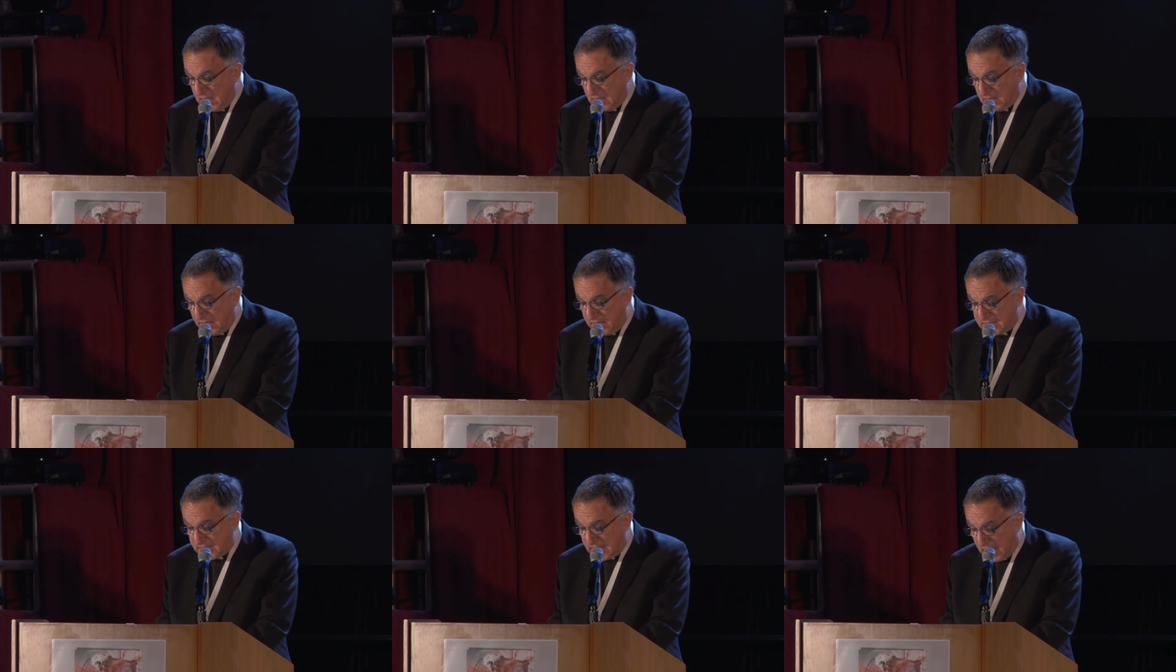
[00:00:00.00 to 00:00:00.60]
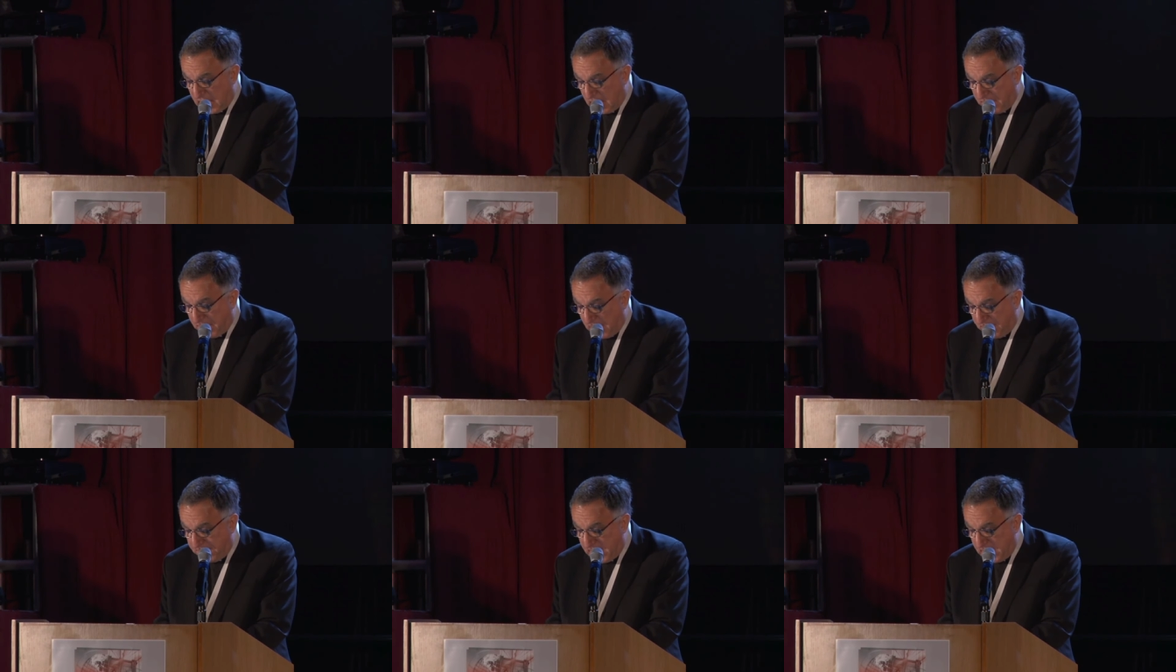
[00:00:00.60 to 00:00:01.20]
Let us arm
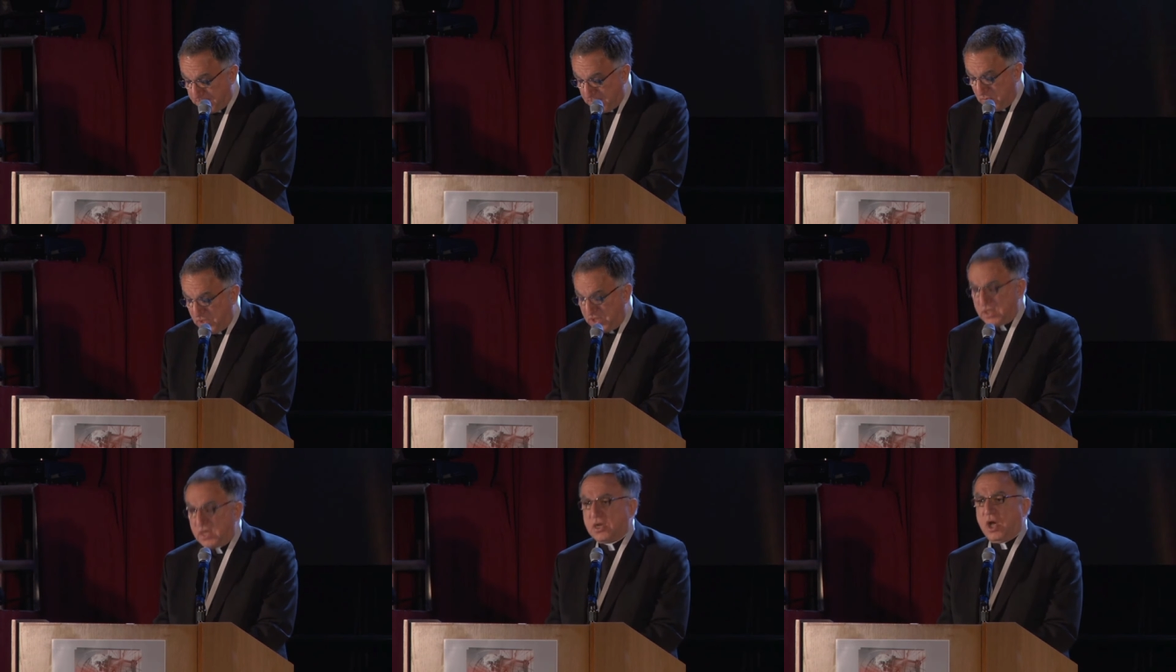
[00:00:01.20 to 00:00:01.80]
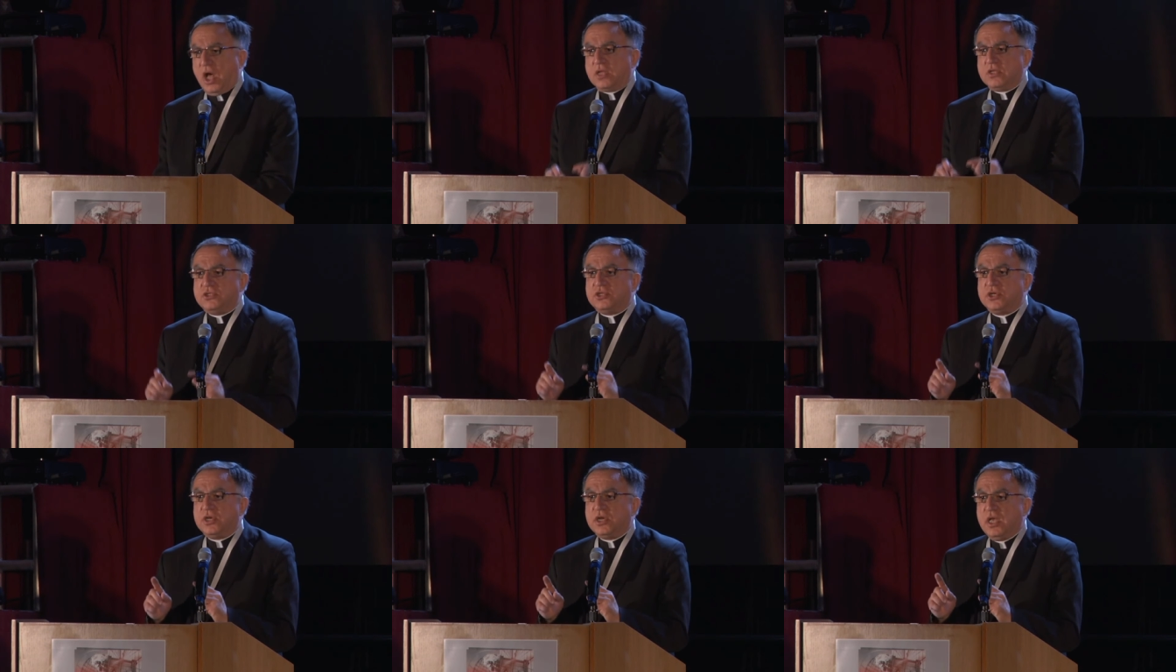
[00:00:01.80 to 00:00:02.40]
our people with the
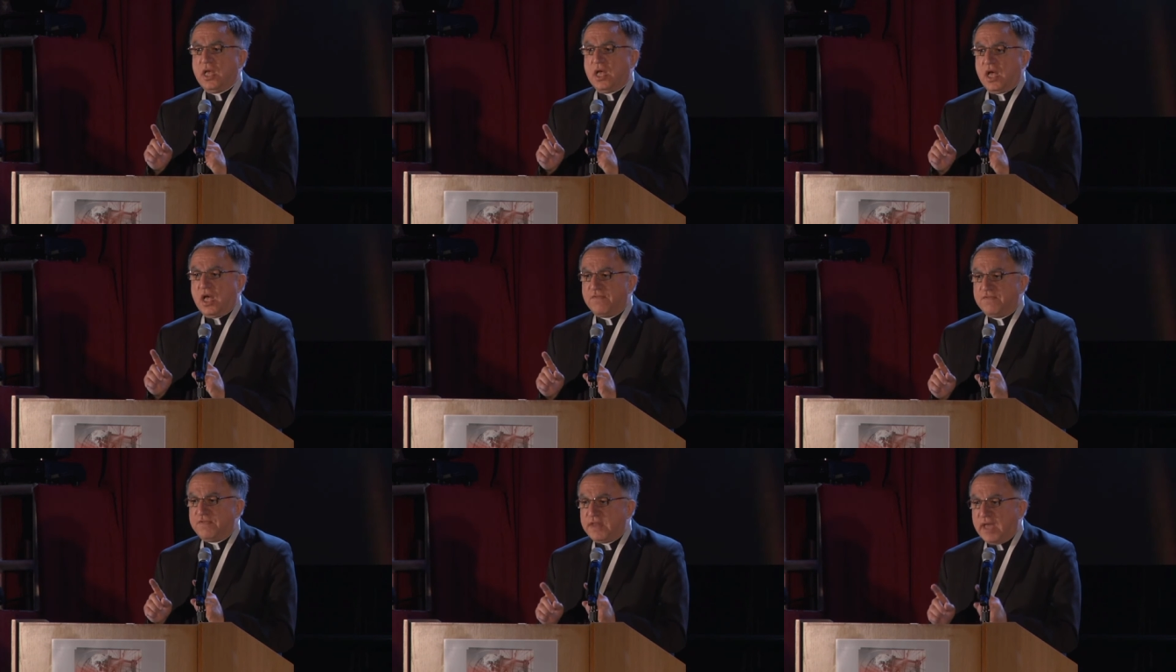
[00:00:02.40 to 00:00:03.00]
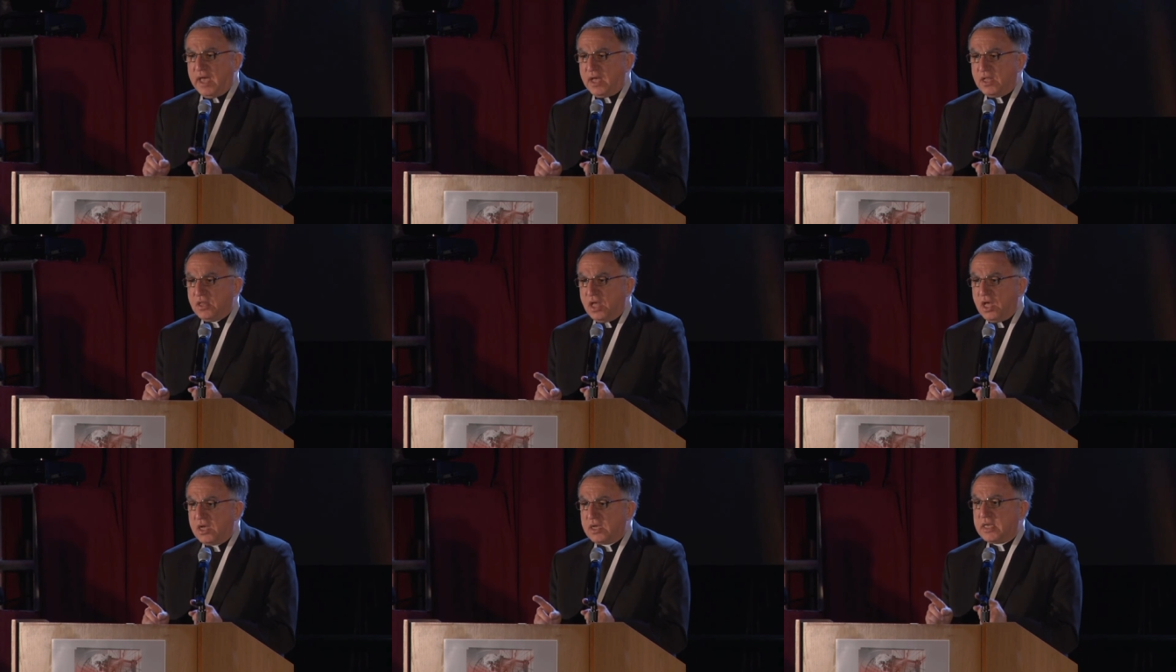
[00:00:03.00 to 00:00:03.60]
culture of
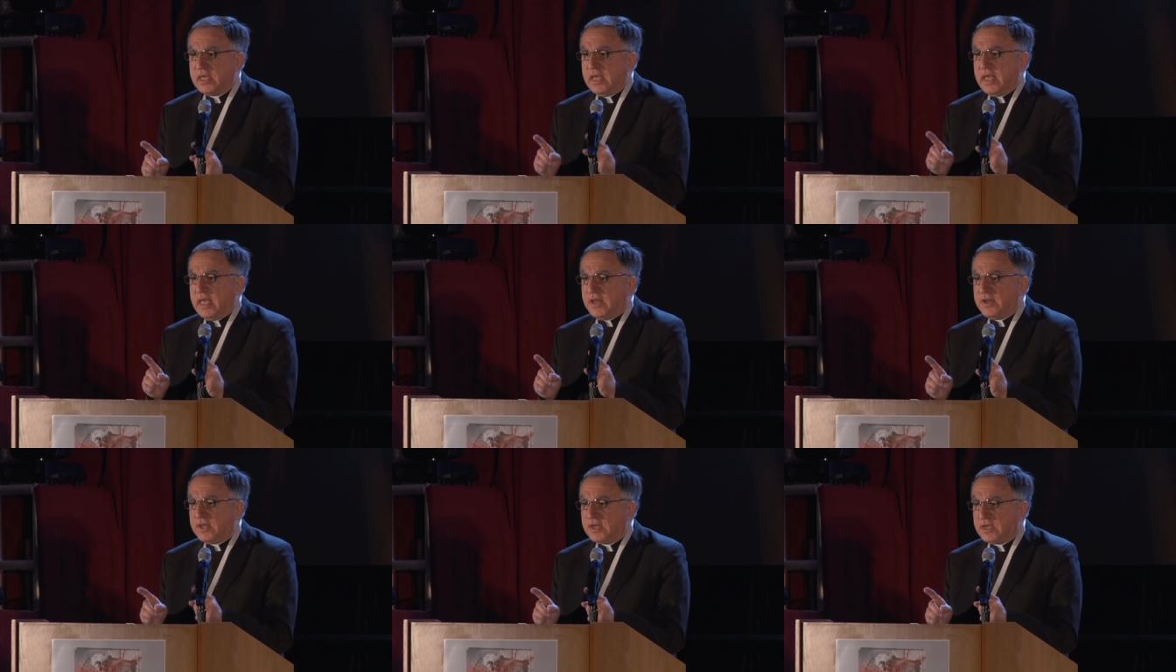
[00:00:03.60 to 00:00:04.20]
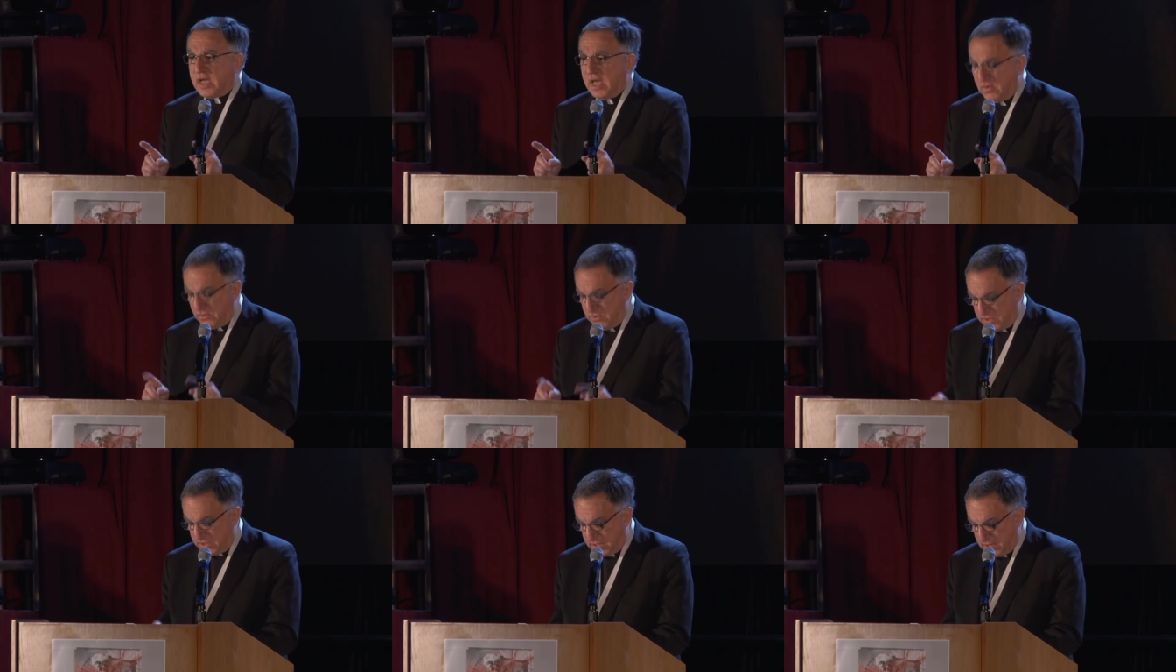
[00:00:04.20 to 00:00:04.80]
dialogue and
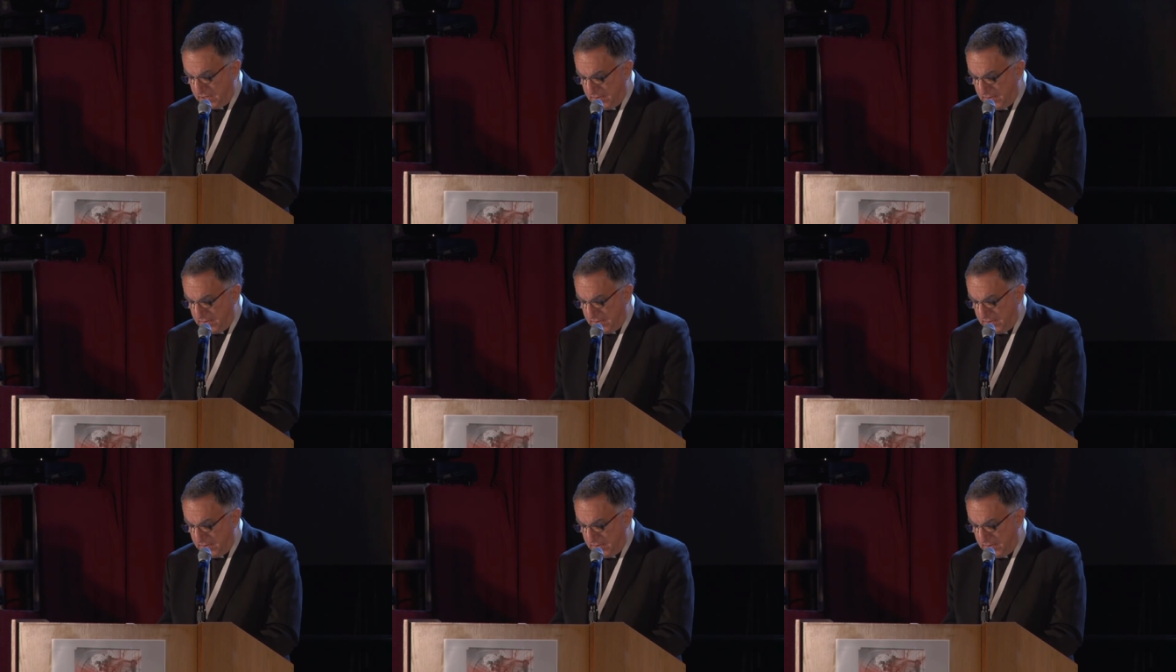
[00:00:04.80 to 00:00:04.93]
encounter.